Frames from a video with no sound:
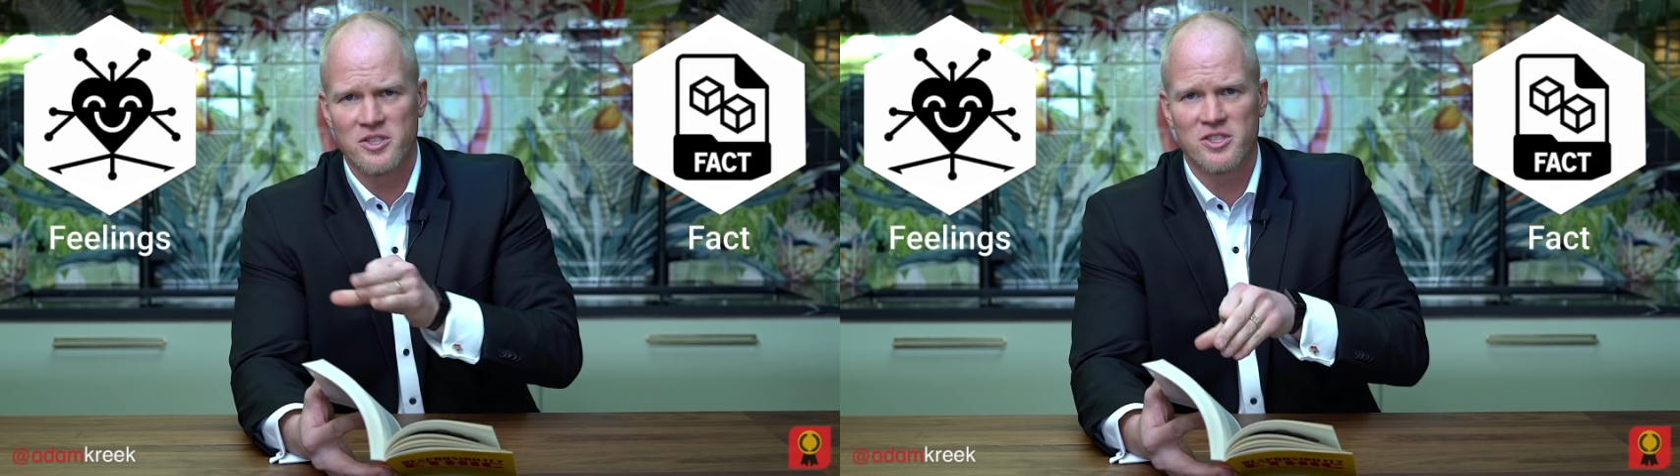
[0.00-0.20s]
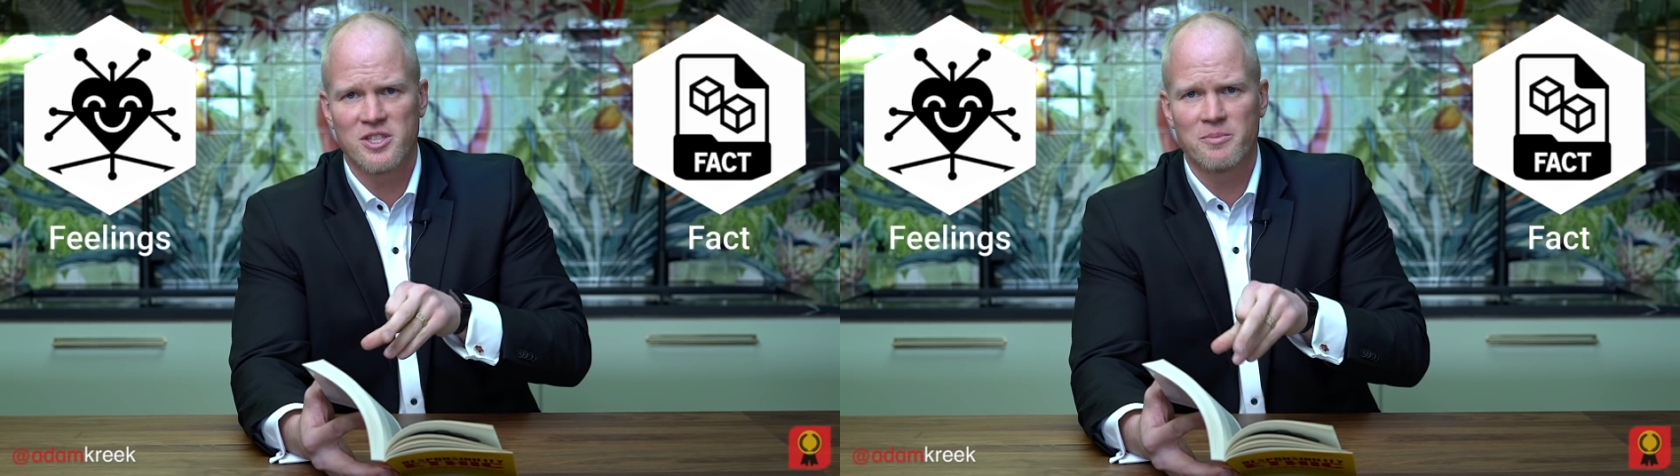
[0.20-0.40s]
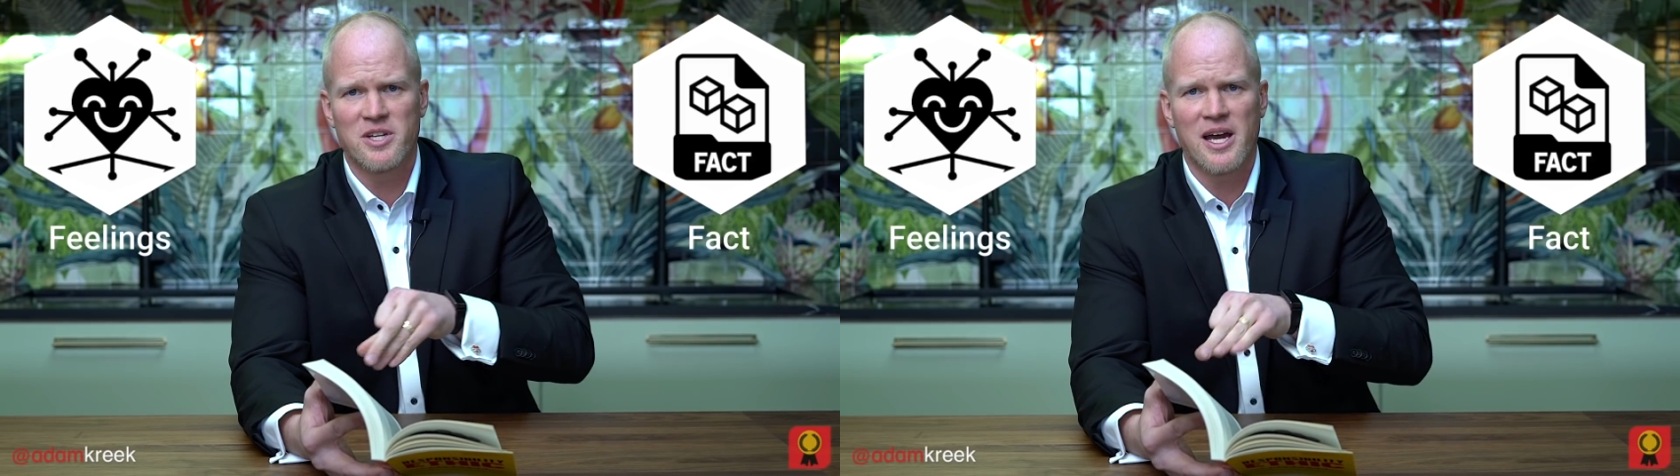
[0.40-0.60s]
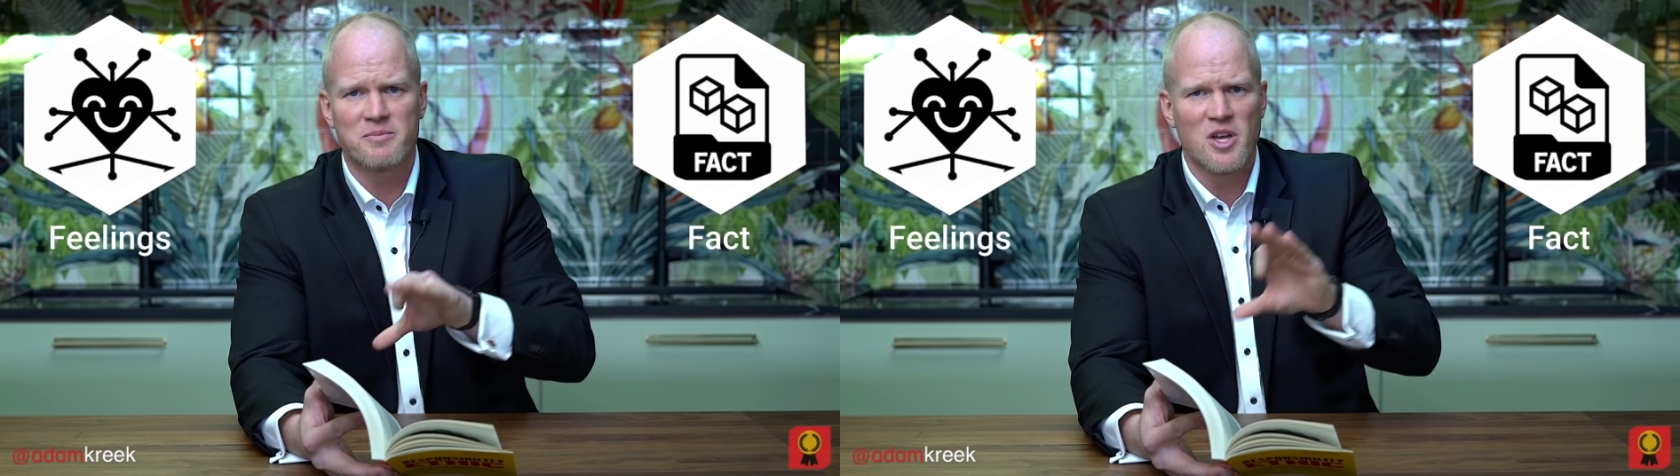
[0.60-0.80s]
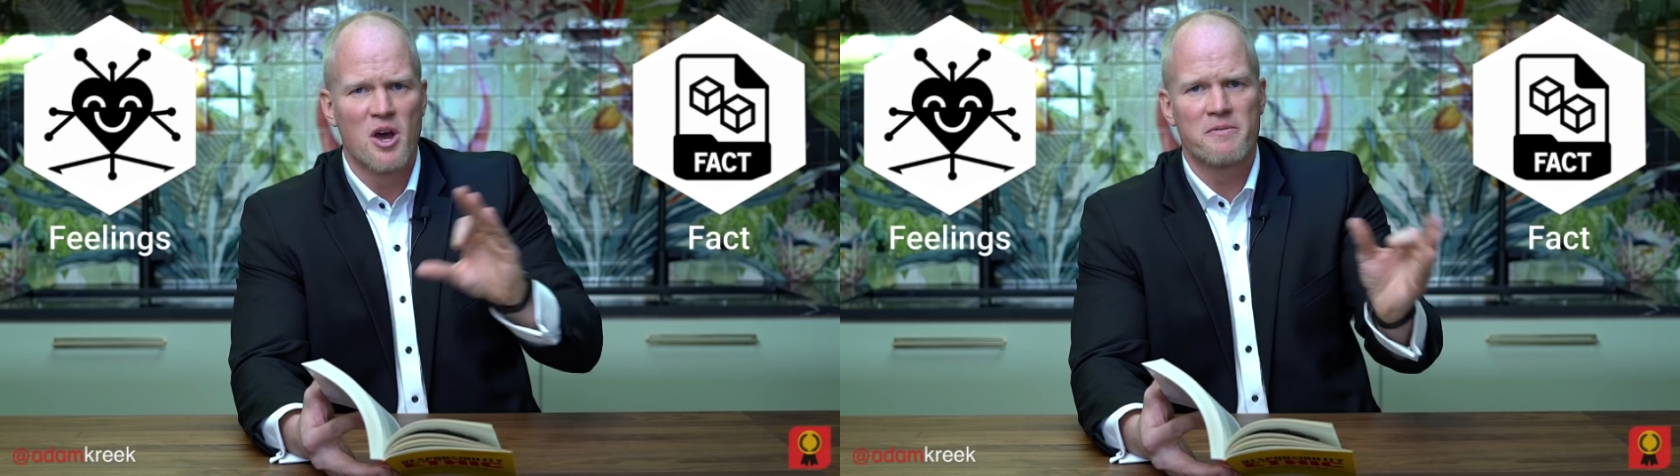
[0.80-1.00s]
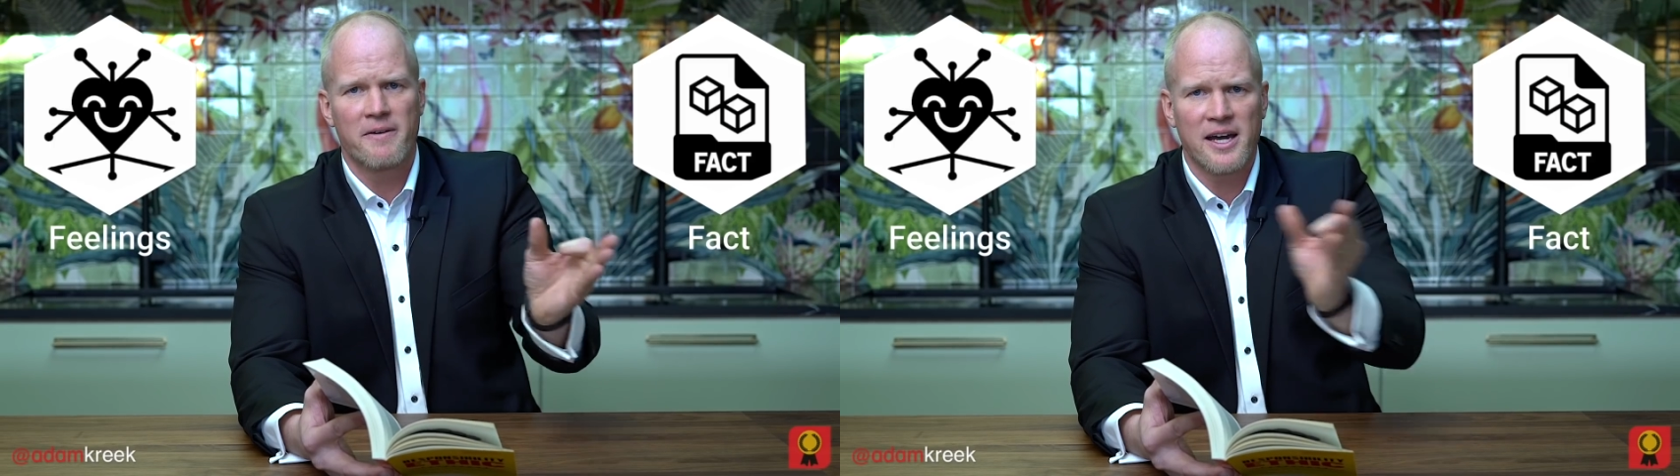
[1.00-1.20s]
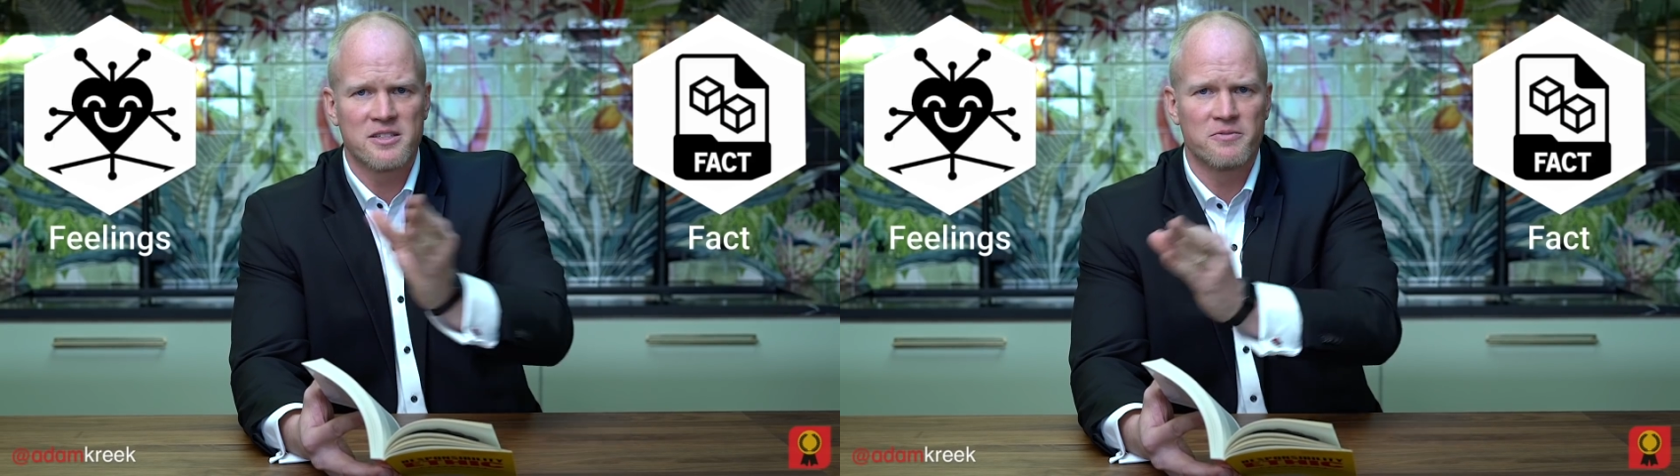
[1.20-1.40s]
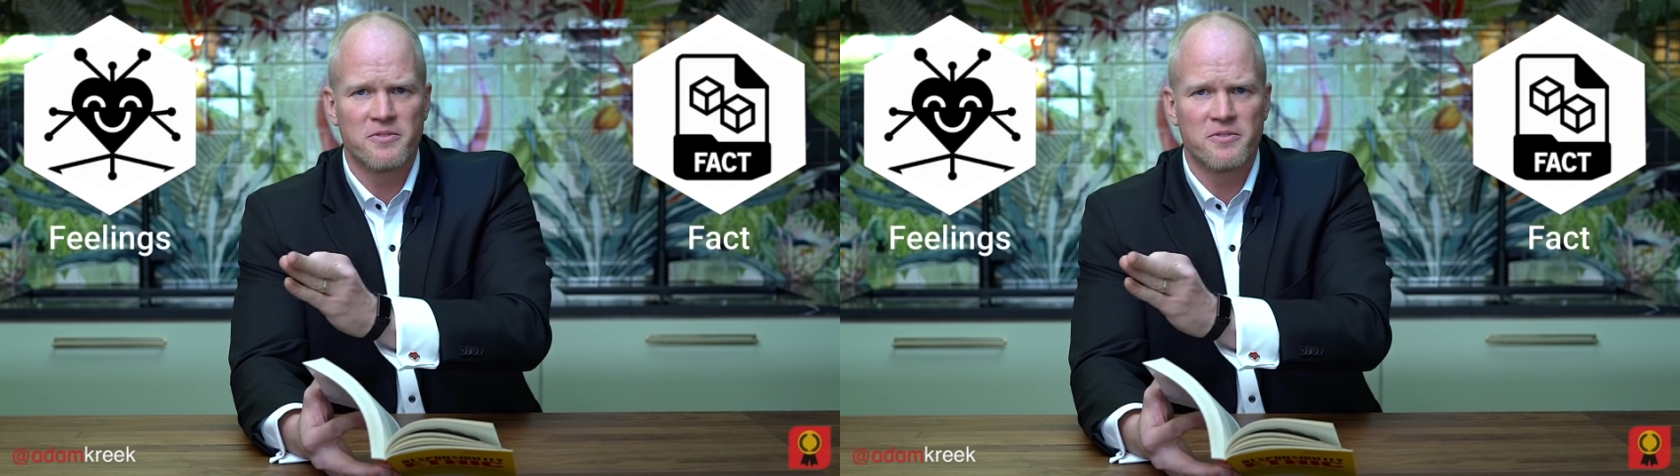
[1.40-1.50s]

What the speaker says: Because sometimes facts and